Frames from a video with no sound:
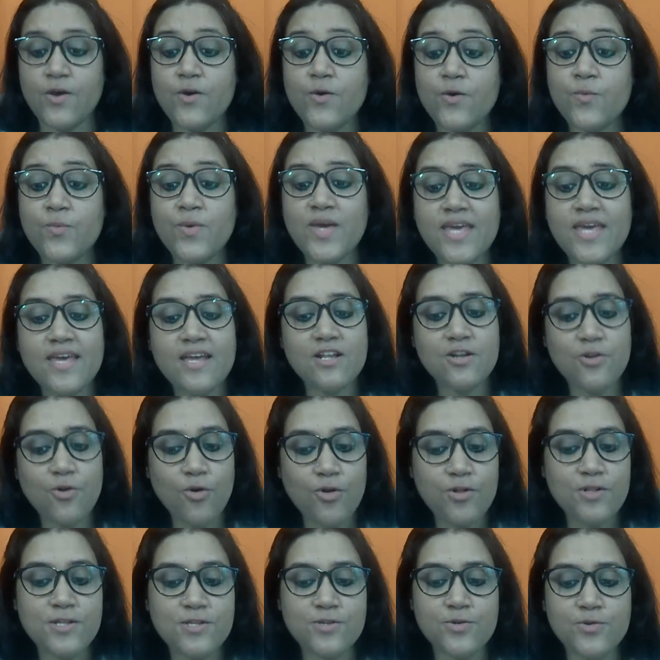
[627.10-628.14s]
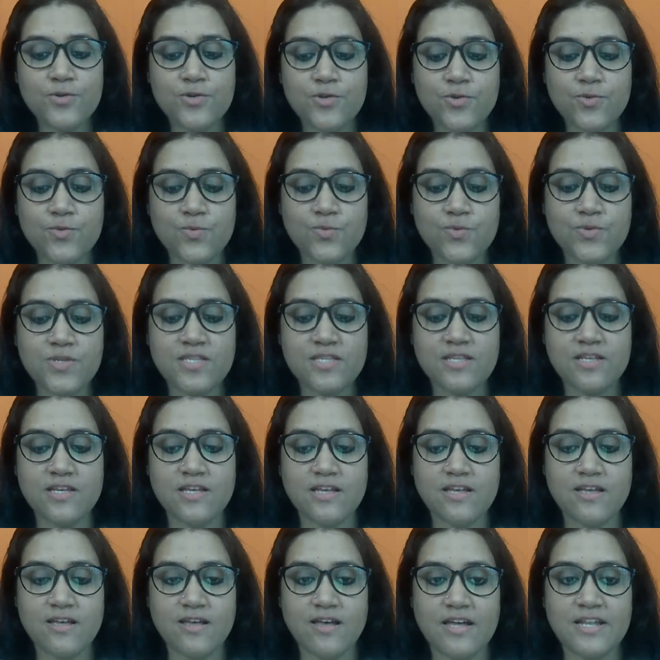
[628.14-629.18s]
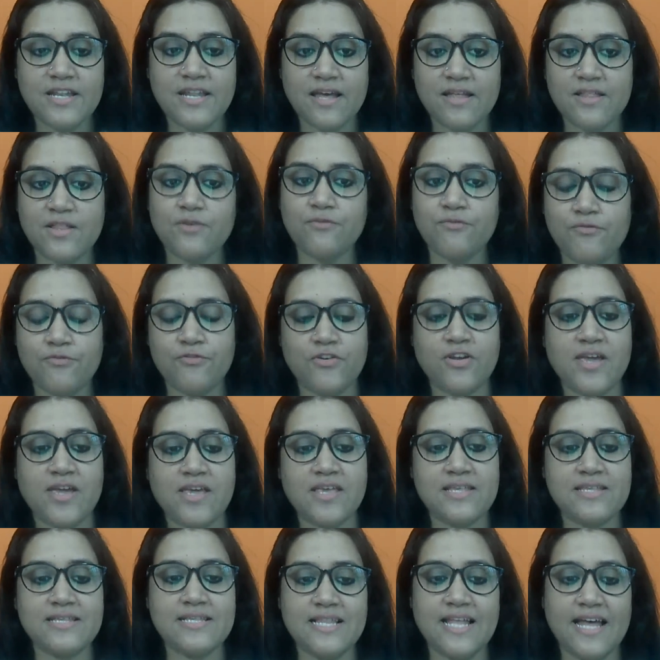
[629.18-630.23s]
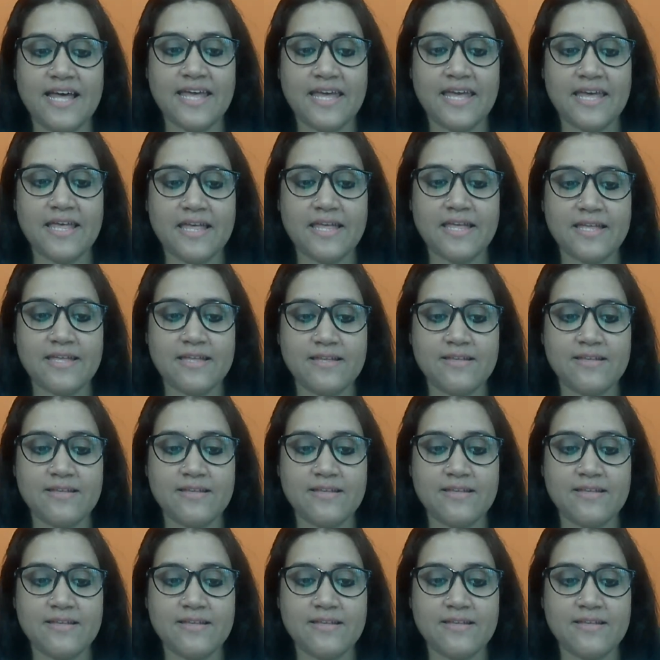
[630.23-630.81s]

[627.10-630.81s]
We can also use another phrase like